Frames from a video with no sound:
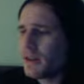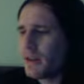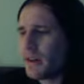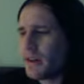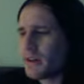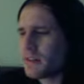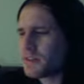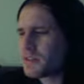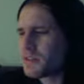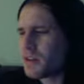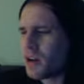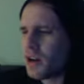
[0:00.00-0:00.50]

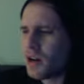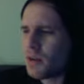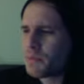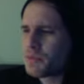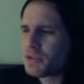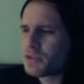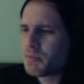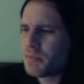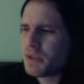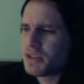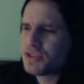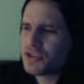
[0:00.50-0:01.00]
in
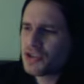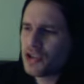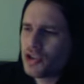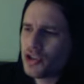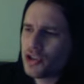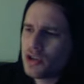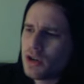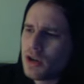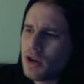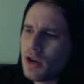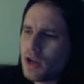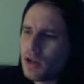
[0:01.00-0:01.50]
comes
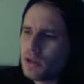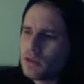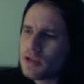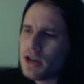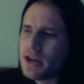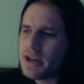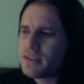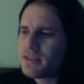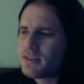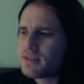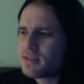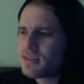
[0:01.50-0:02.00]
Mr.
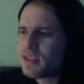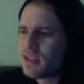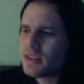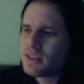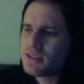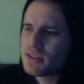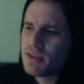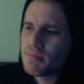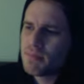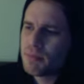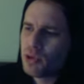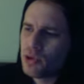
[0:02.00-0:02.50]
Line
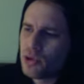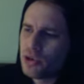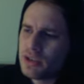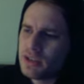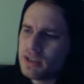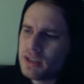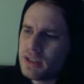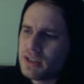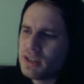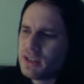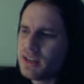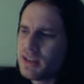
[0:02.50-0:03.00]
6
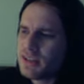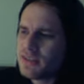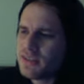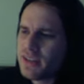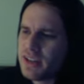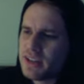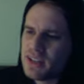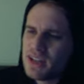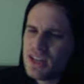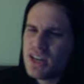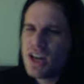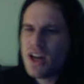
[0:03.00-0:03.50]
employee. He's
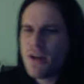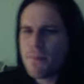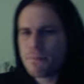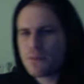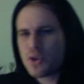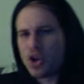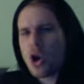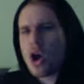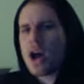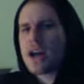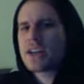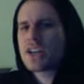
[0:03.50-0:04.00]
like,
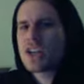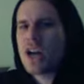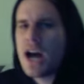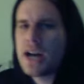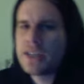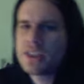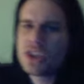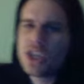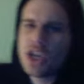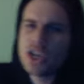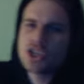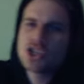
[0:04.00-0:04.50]
yo, I
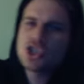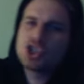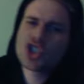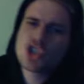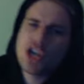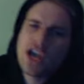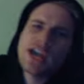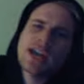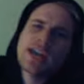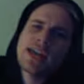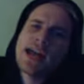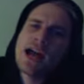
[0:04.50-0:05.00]
got this,
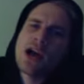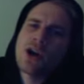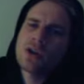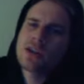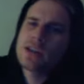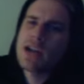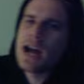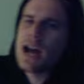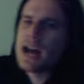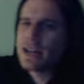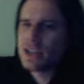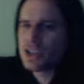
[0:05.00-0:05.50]
check it out,
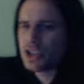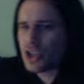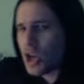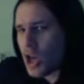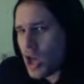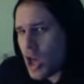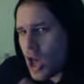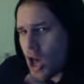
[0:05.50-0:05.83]
guys.